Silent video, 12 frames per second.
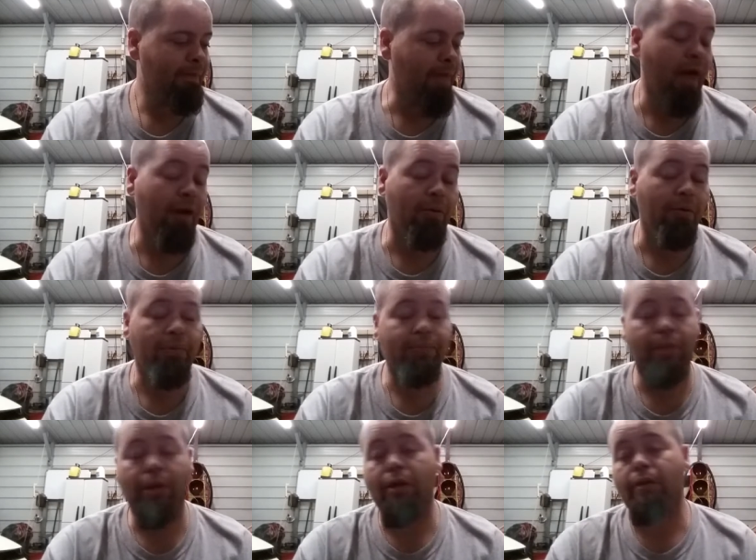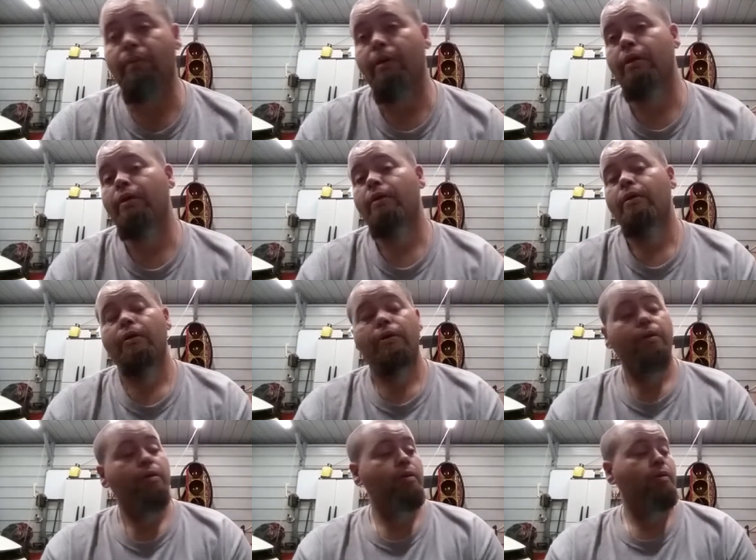I don't know. But anyway,
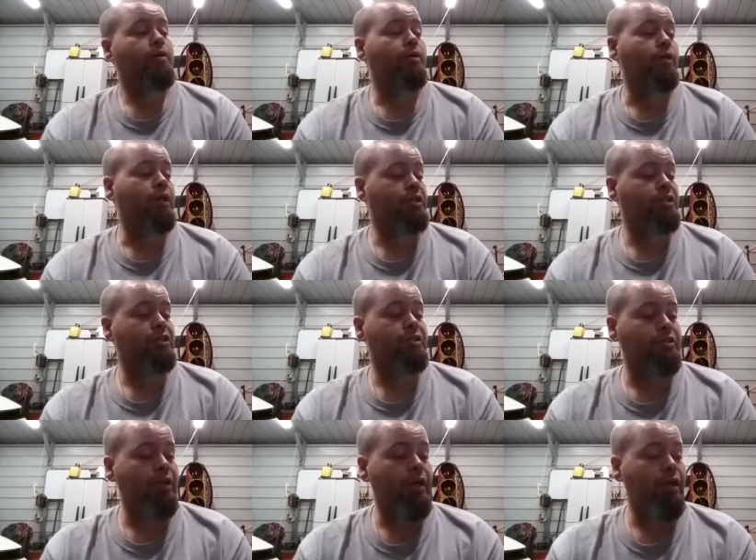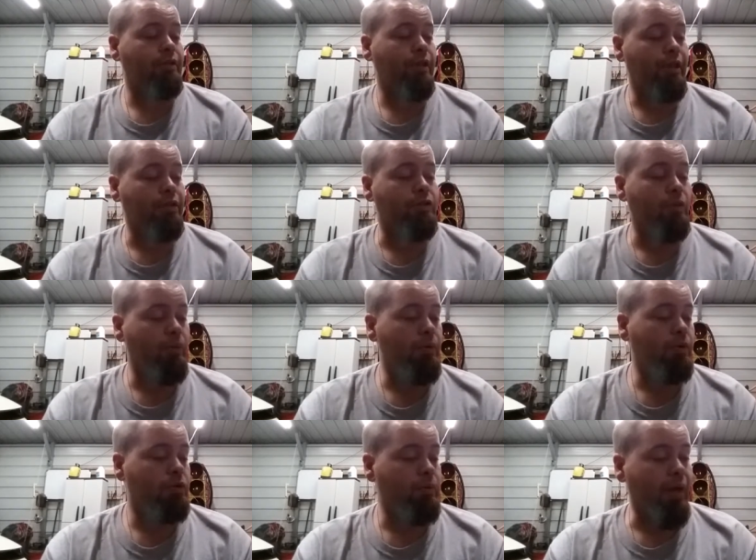let's just say that it's
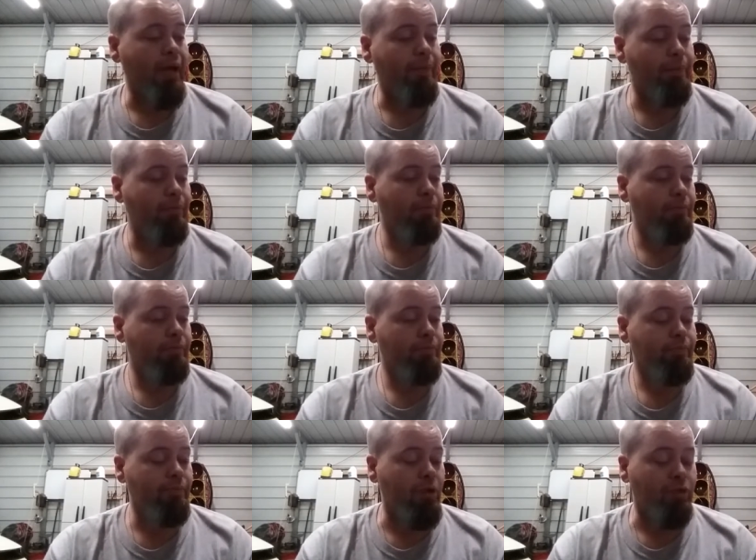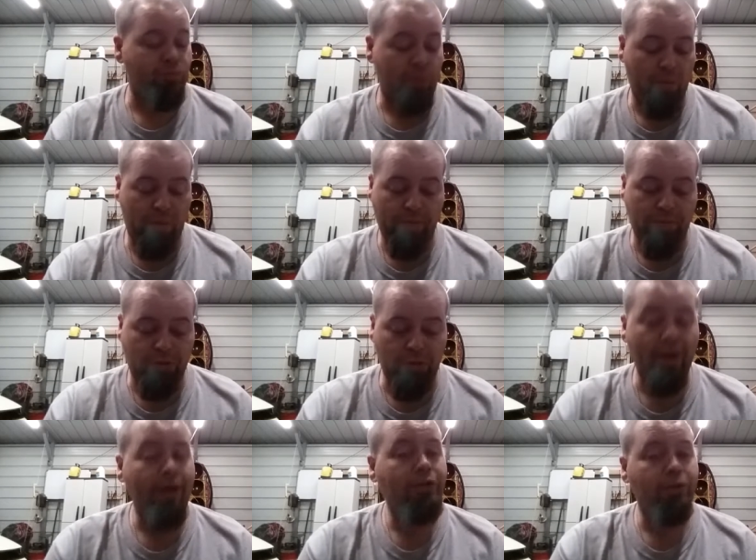going to happen as far as
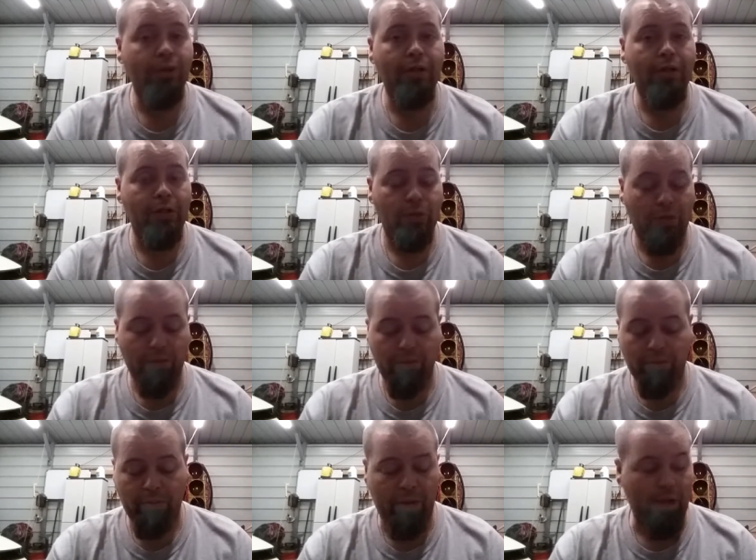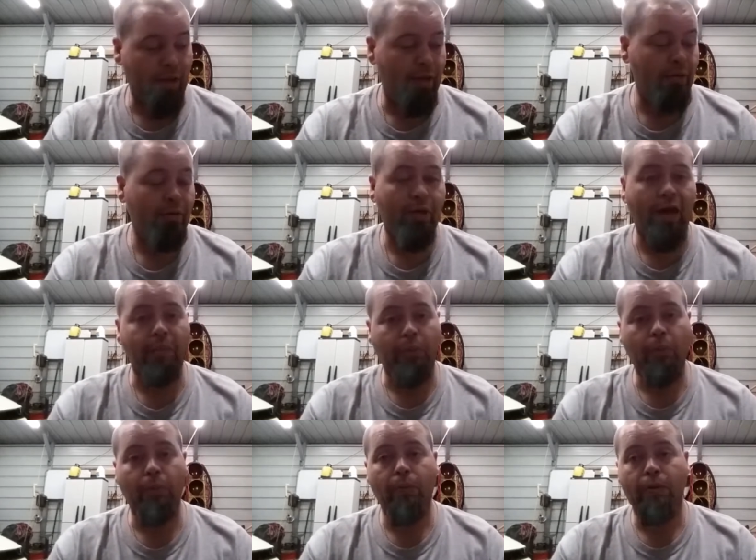trying to get a trailer and I'm
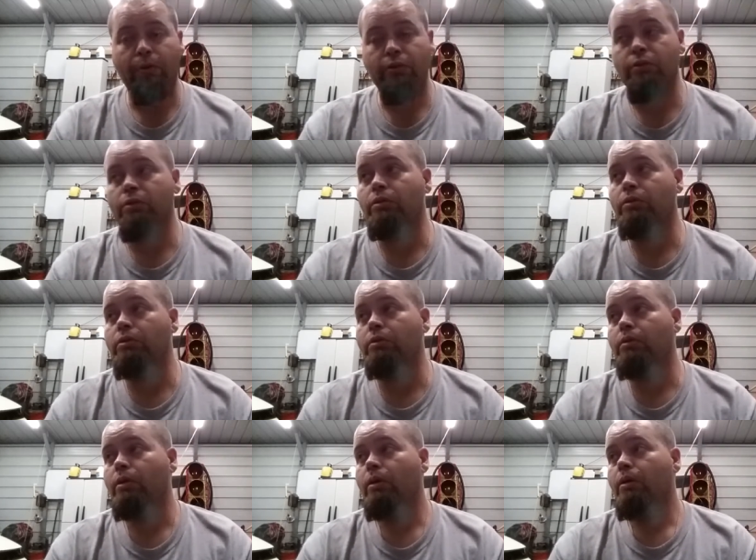going to